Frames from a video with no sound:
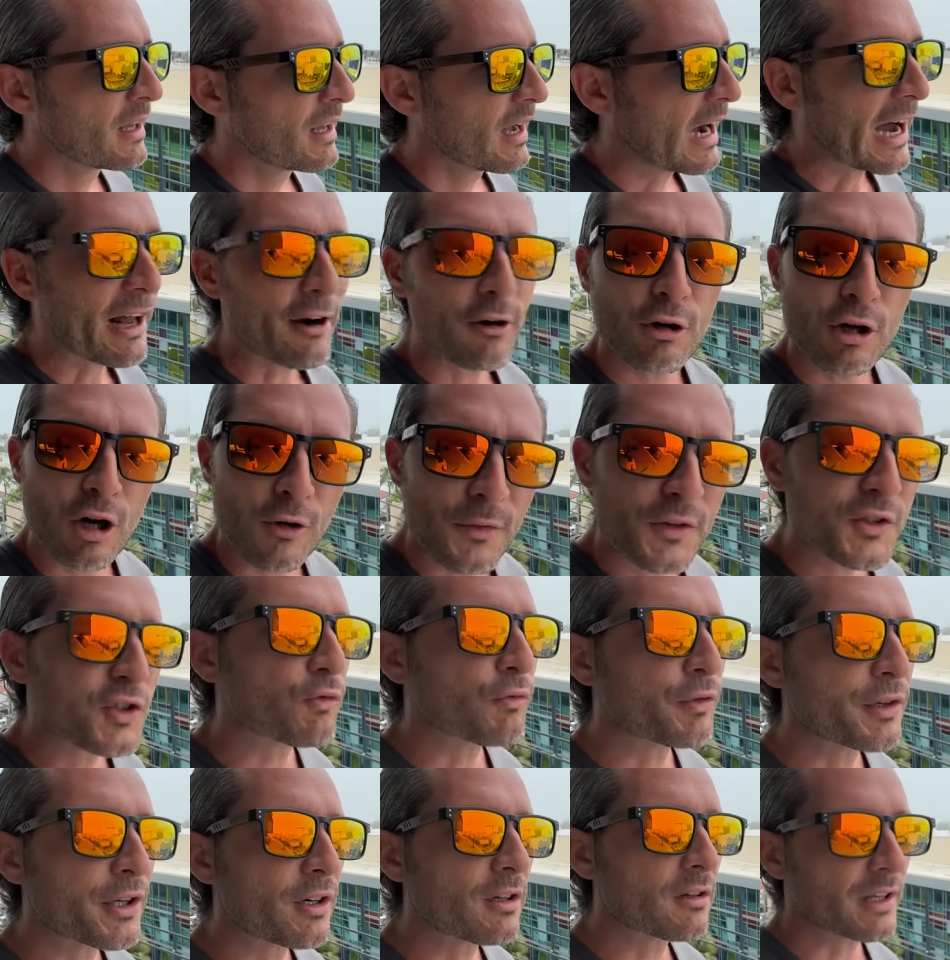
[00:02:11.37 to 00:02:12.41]
I don't know if it's
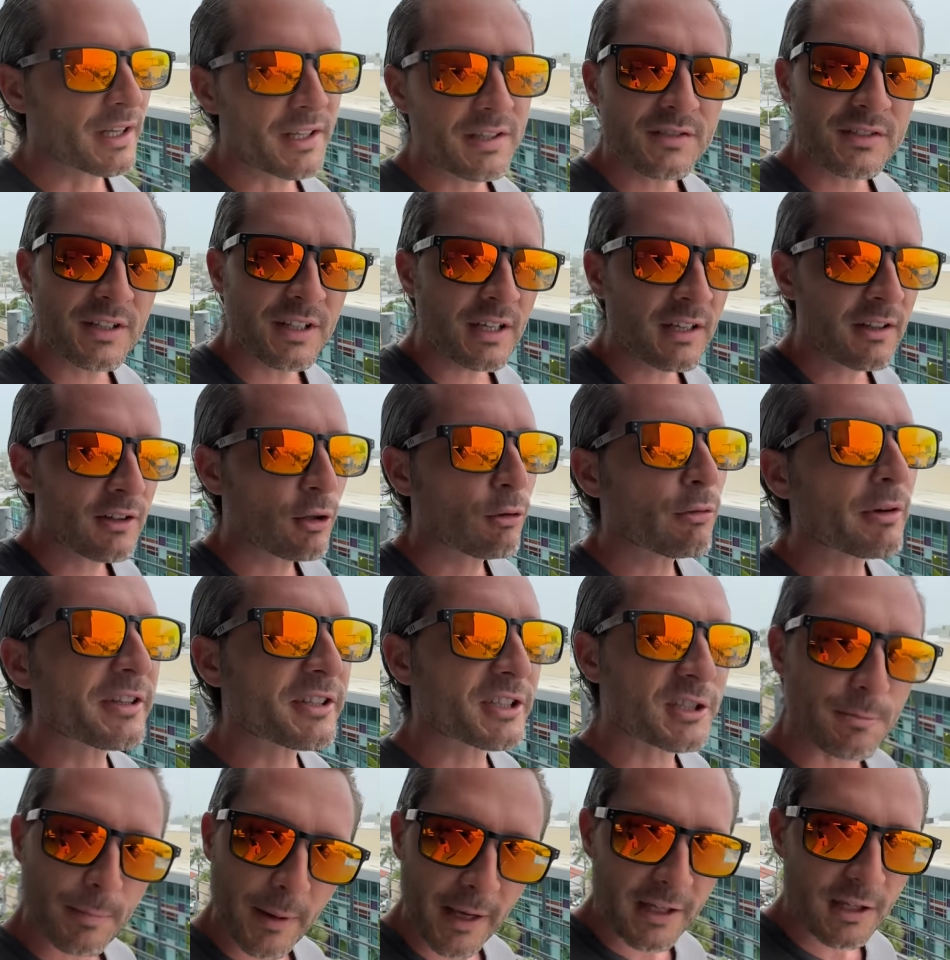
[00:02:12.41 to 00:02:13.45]
realistic to
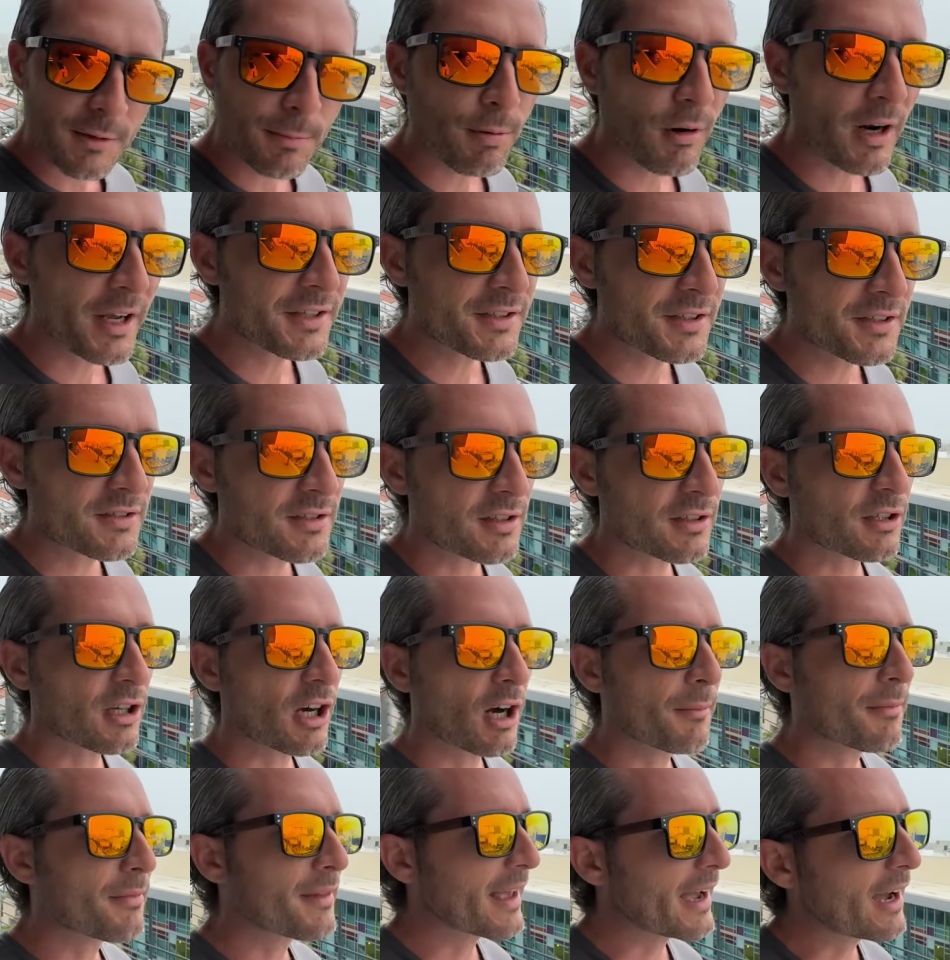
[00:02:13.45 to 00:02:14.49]
expect prices to
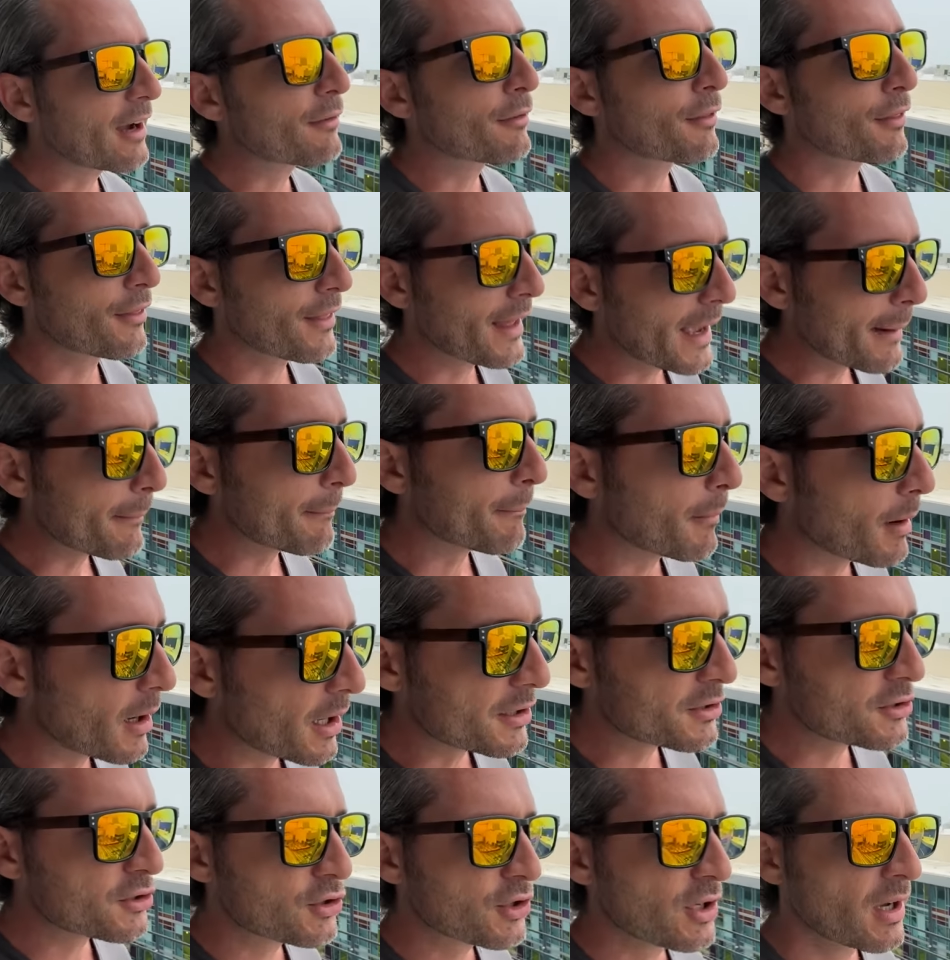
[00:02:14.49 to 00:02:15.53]
come down that
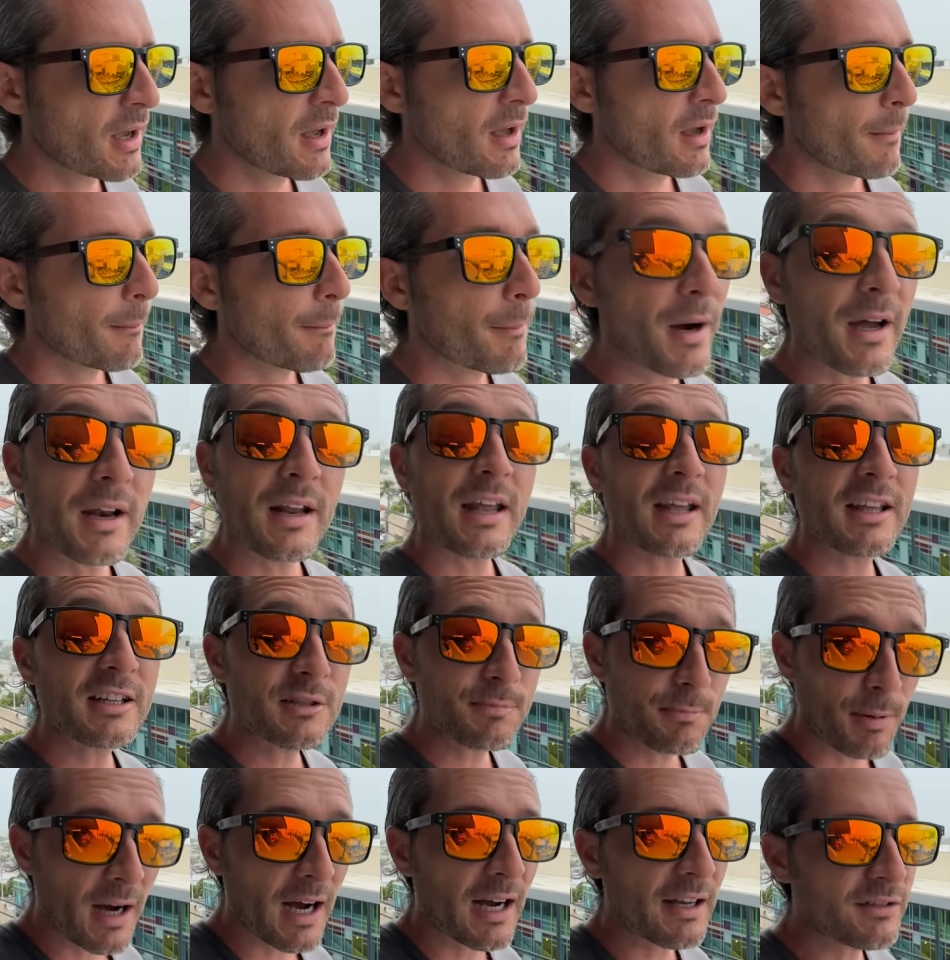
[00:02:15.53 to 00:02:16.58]
much, but it's
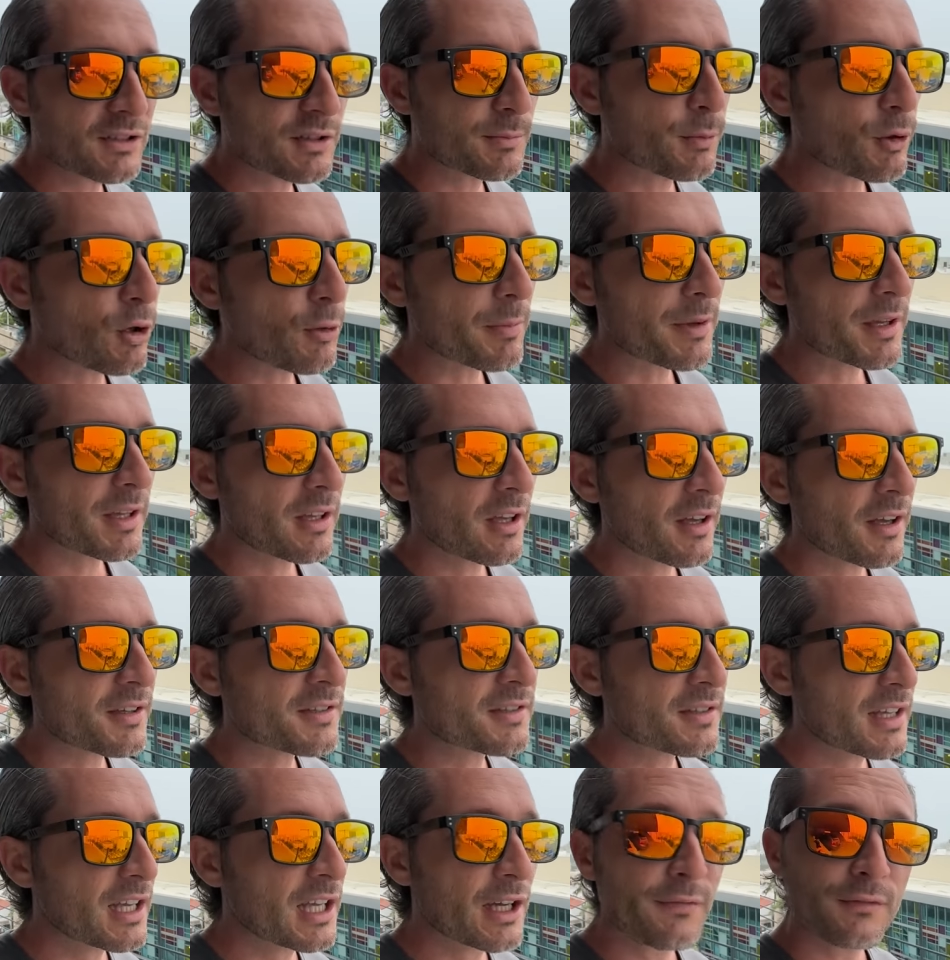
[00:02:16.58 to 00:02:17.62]
possible
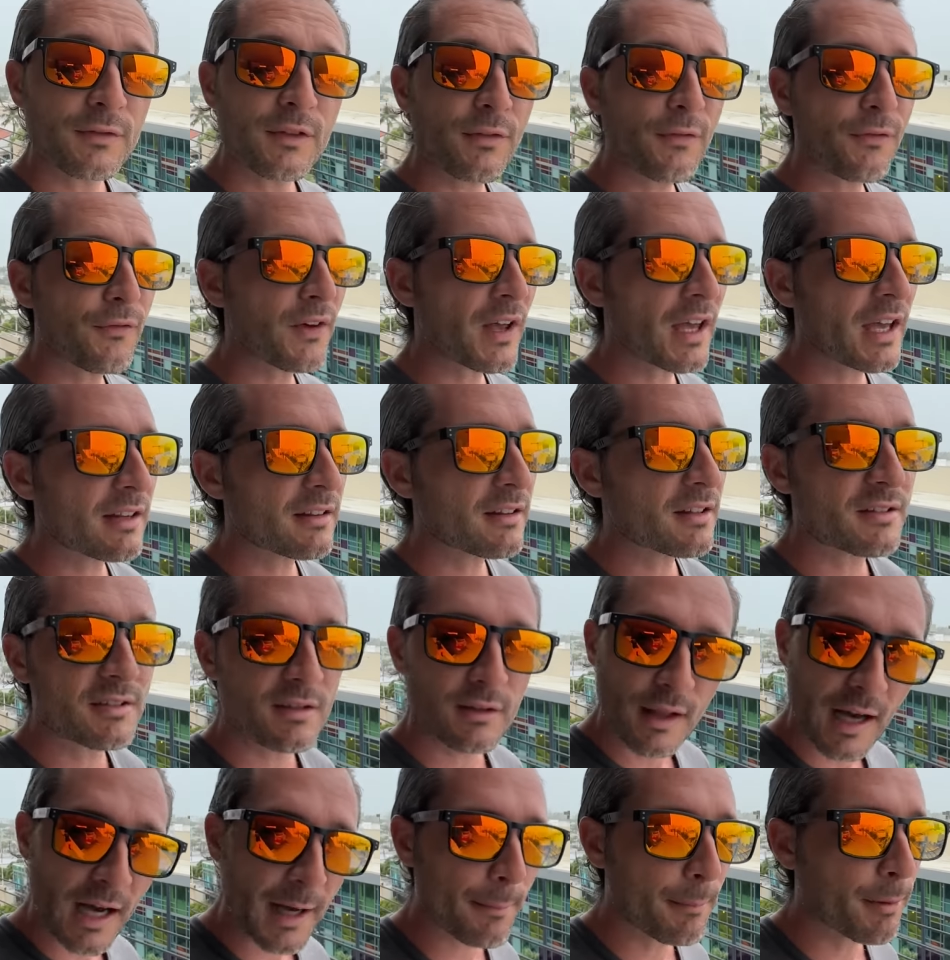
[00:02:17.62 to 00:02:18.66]
because if the Fed does
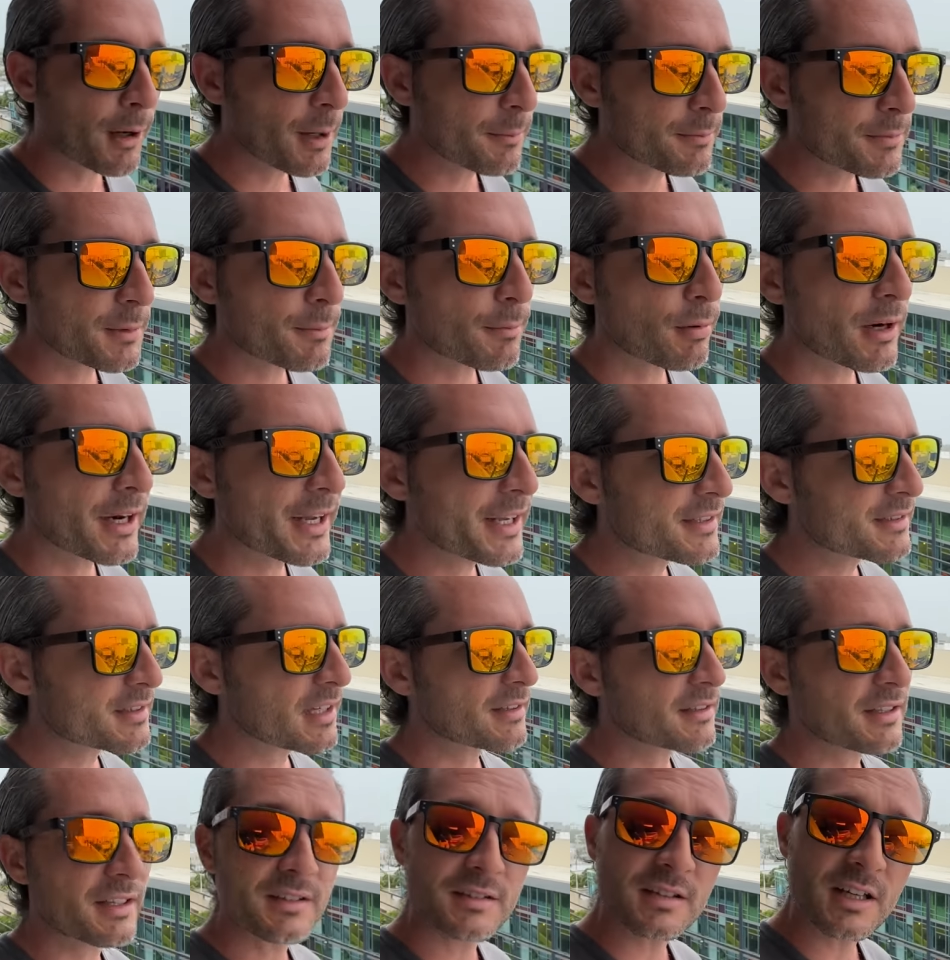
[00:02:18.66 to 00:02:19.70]
not pump the brakes
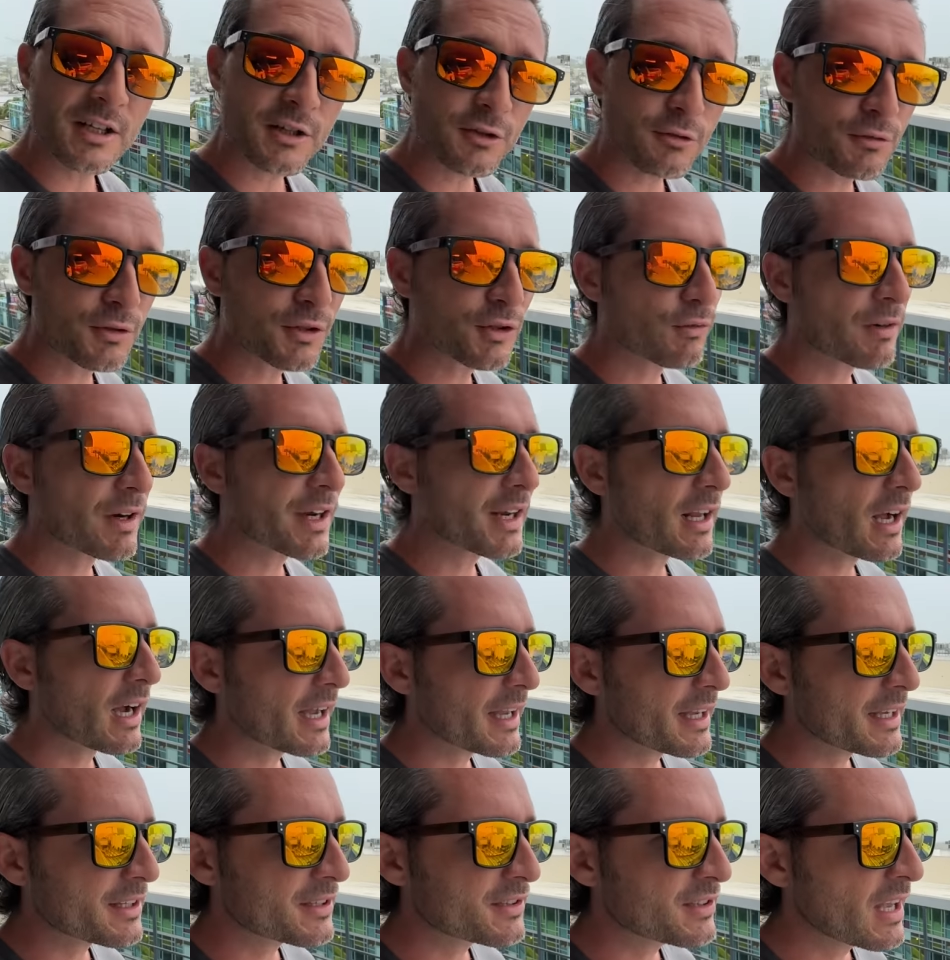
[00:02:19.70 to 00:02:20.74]
on these interest rate
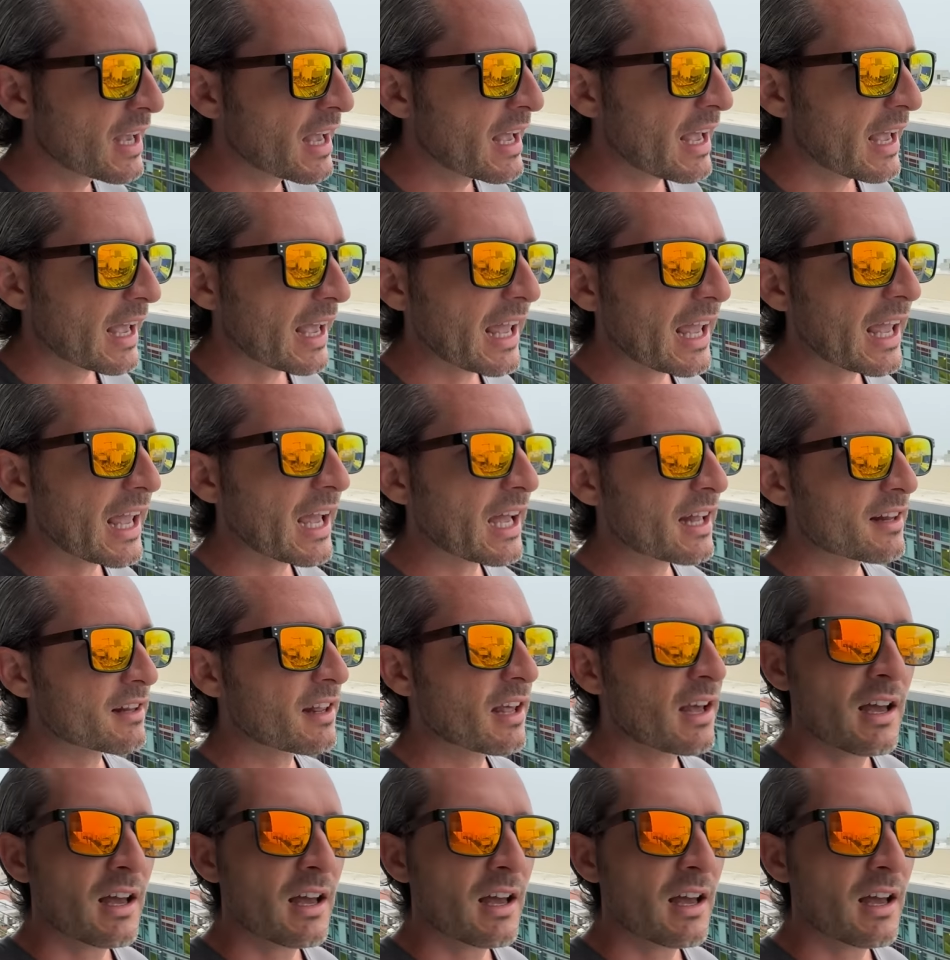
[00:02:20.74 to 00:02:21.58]
hikes and,